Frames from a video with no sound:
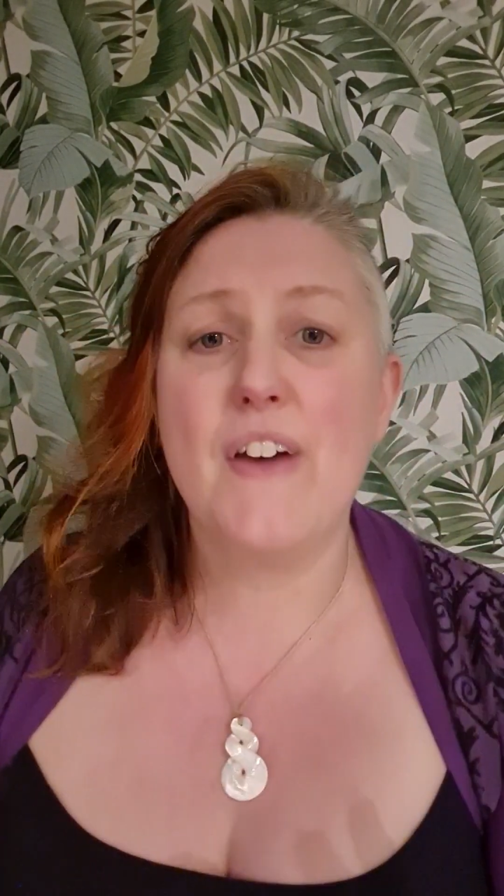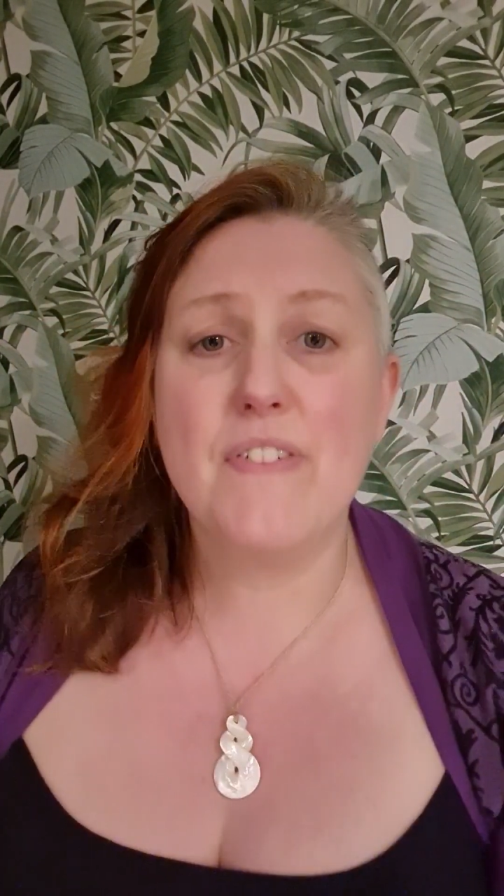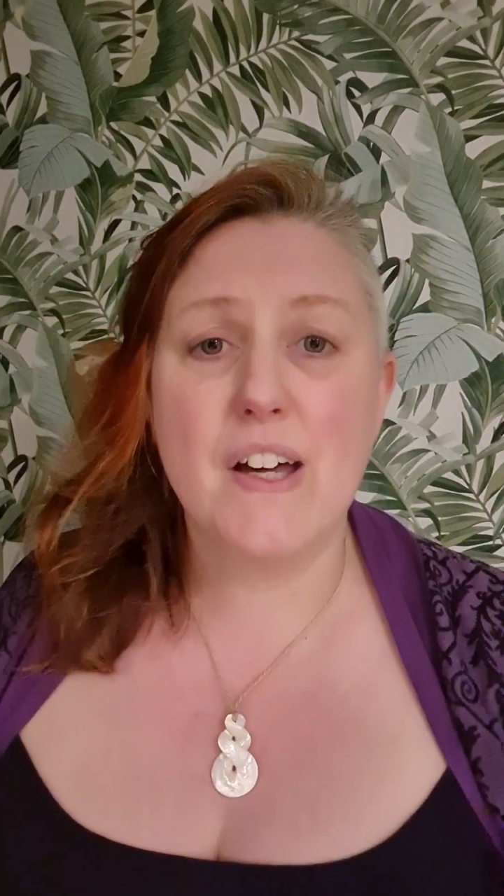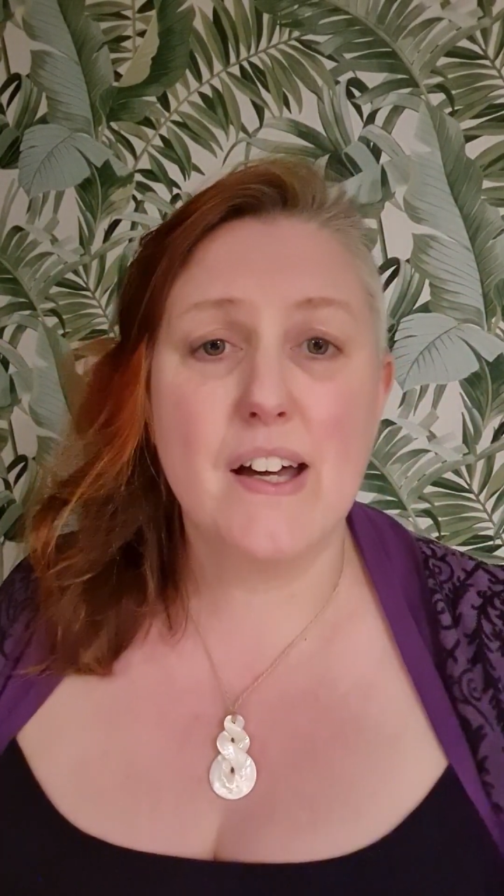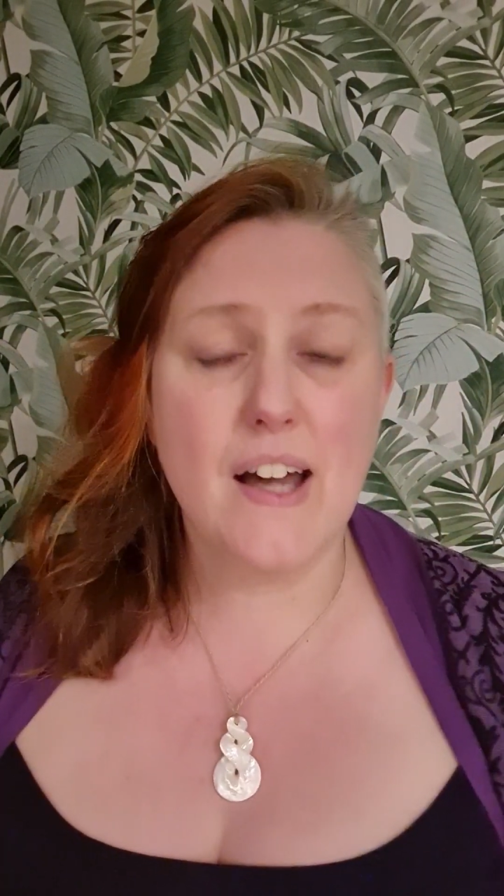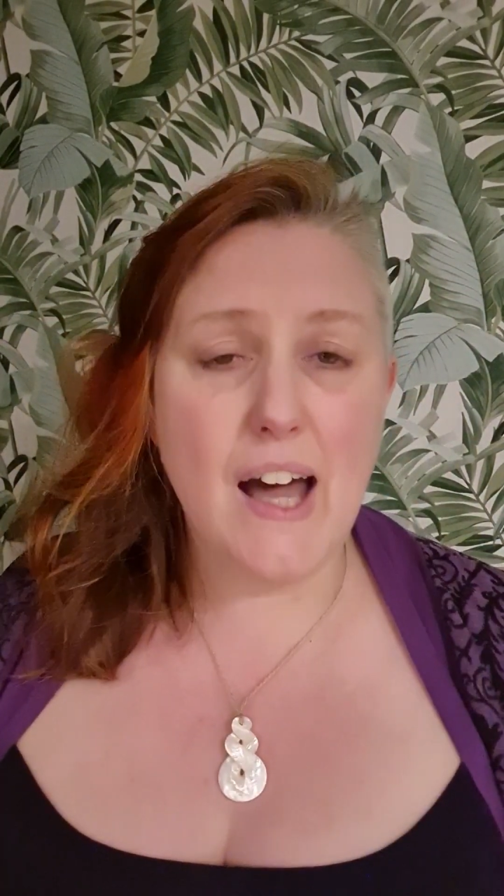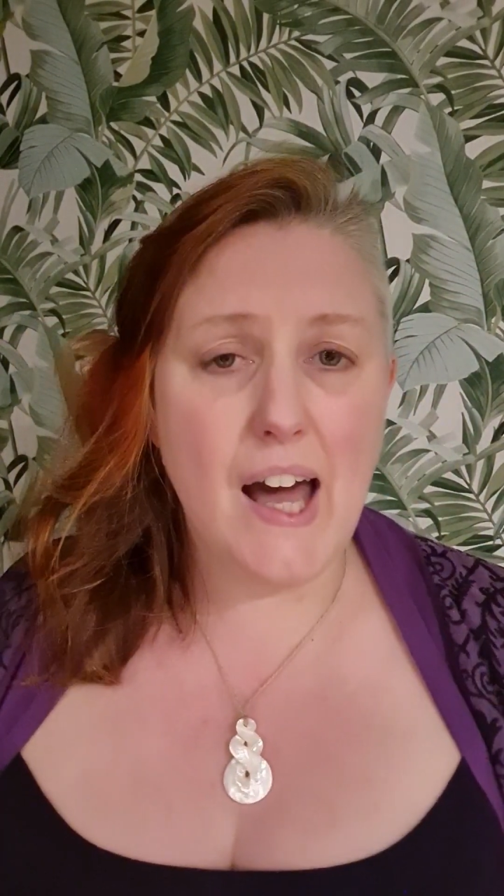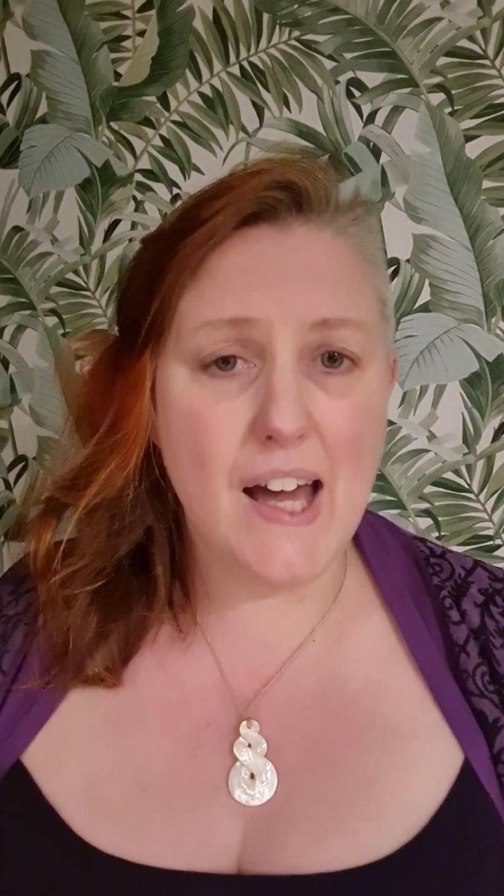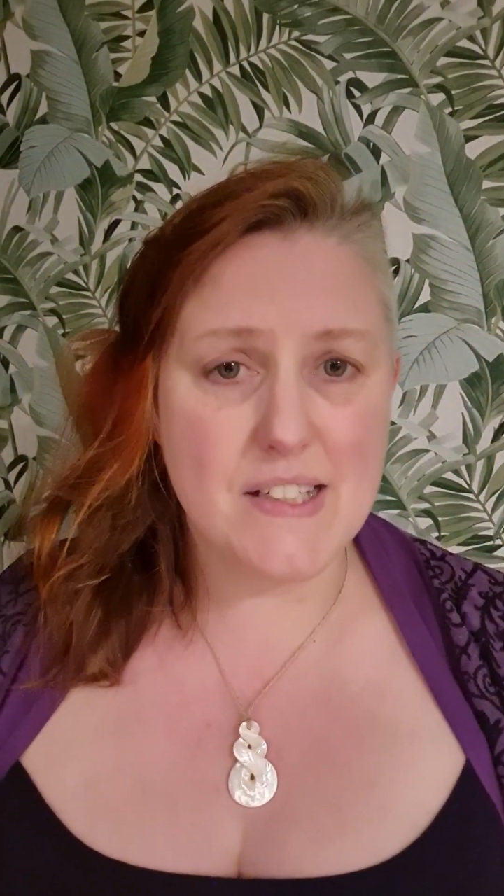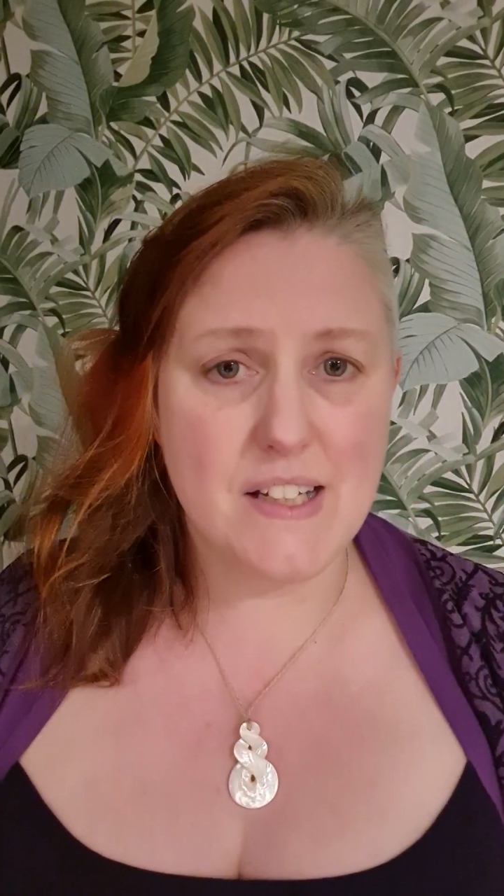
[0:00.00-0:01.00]
ever
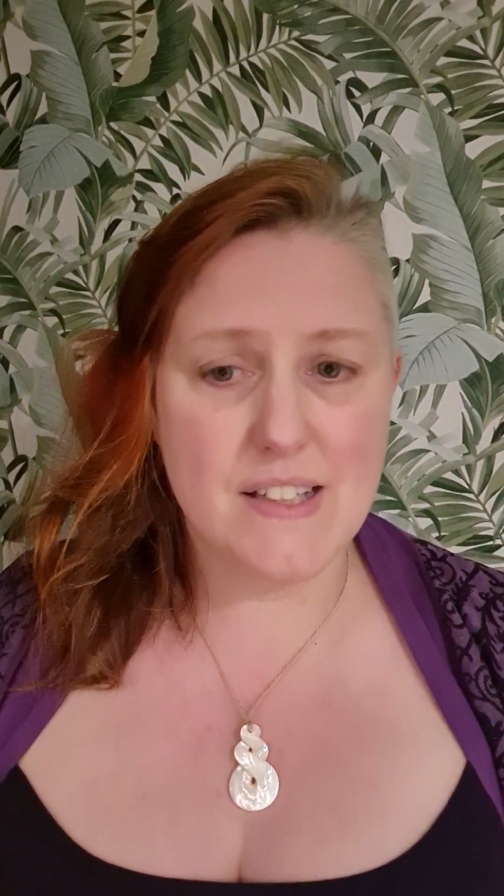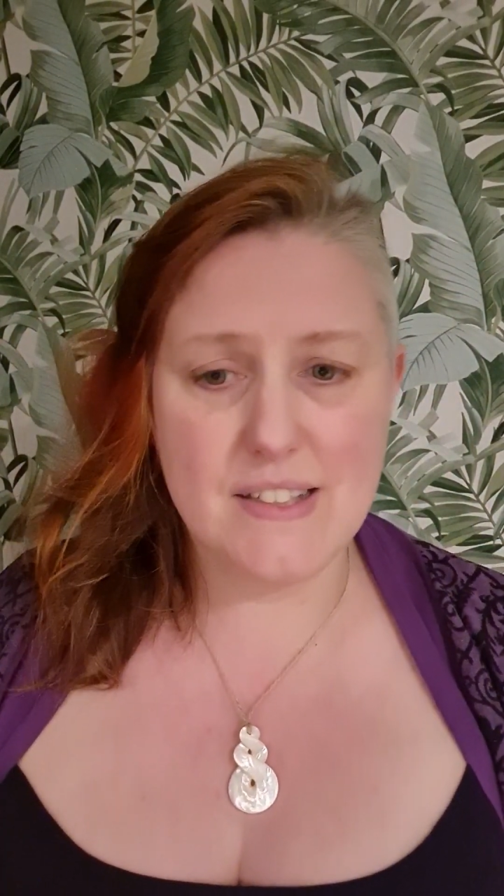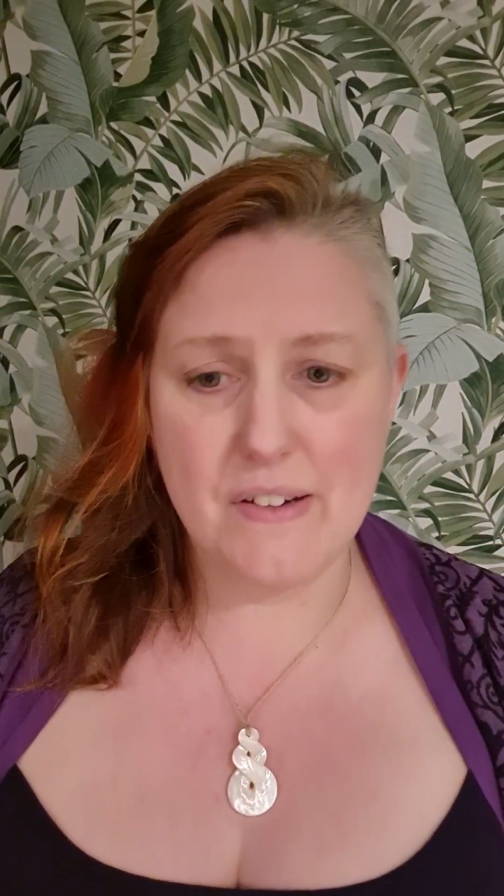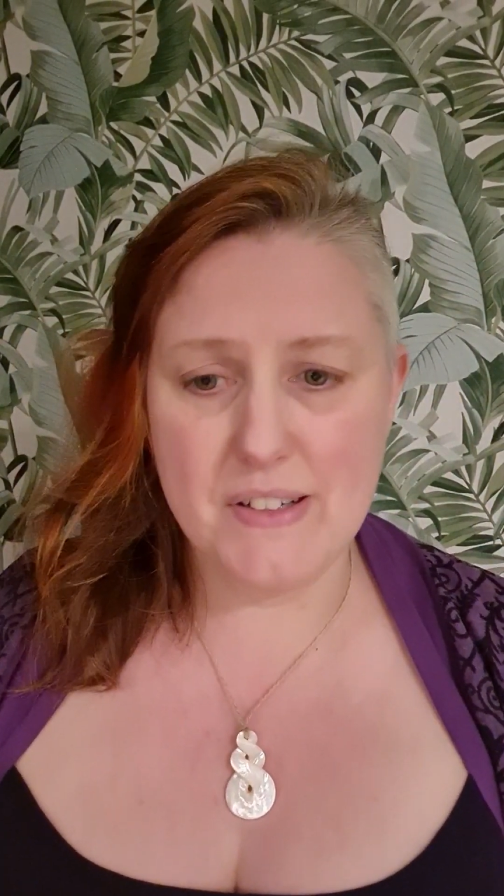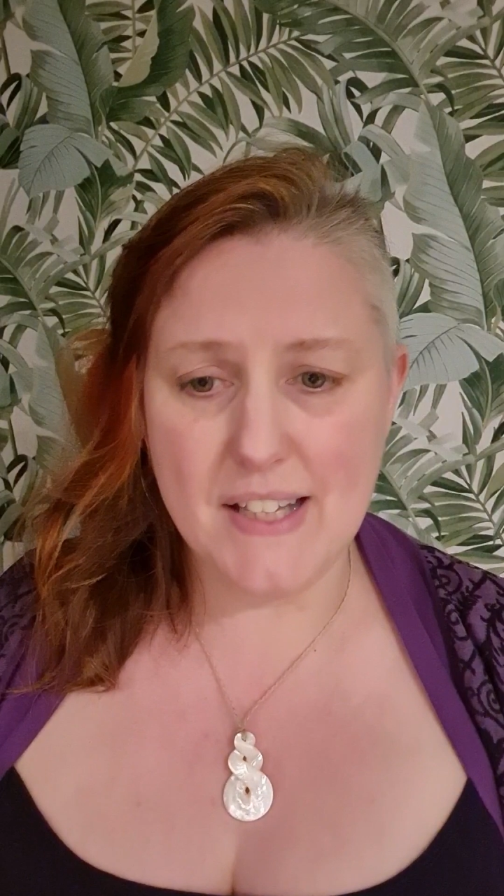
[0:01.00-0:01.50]
had a serious